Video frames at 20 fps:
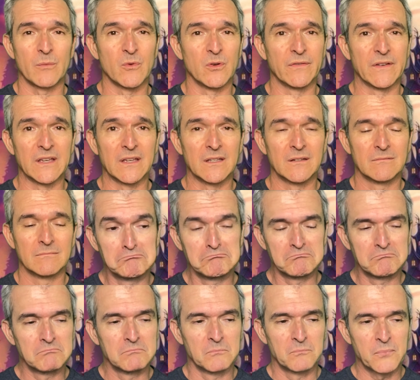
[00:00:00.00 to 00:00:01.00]
movie.
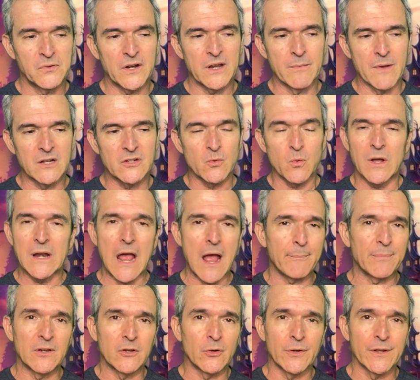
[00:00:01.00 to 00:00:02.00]
Pretty much what
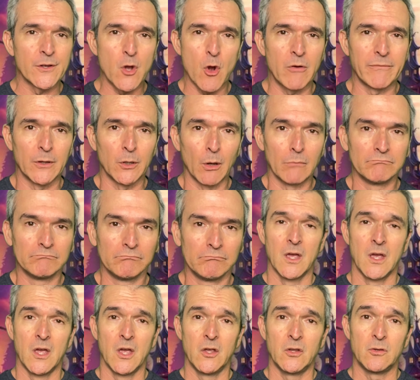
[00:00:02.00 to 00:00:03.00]
happened during COVID.
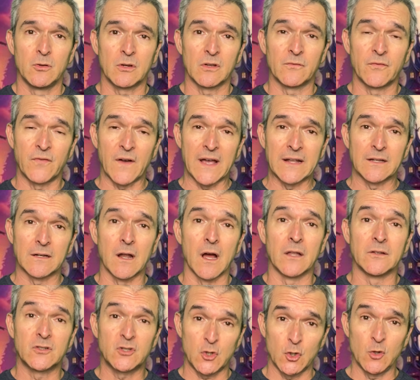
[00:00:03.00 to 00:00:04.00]
You can find it
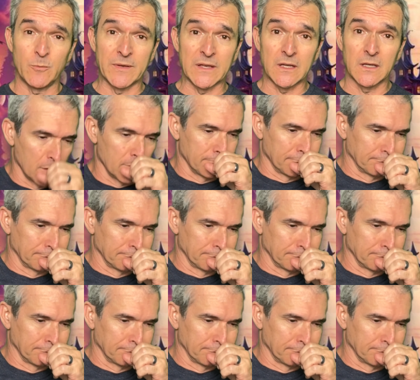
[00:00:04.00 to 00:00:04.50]
on Tubi